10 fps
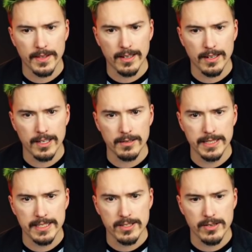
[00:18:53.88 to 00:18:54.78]
a little
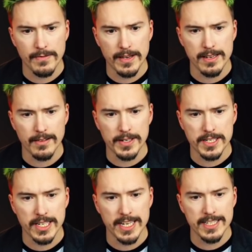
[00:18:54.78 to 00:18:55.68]
bit. So if I
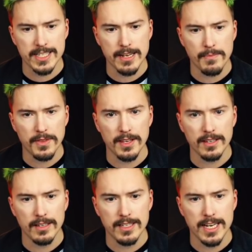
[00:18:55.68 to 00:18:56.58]
change
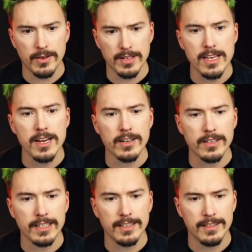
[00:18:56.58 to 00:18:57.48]
something down
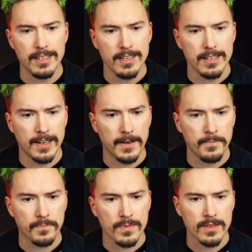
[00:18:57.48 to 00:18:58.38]
here in the
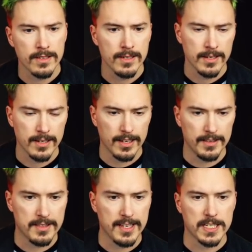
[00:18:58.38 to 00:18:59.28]

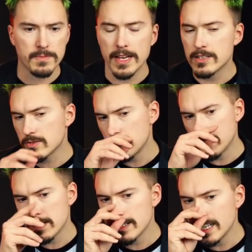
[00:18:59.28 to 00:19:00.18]
text-based
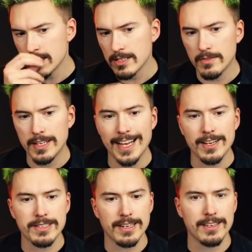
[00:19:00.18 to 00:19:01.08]
representation of the
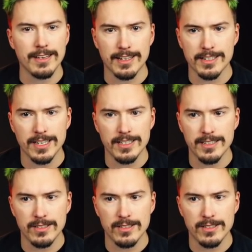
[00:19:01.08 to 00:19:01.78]
language, I can change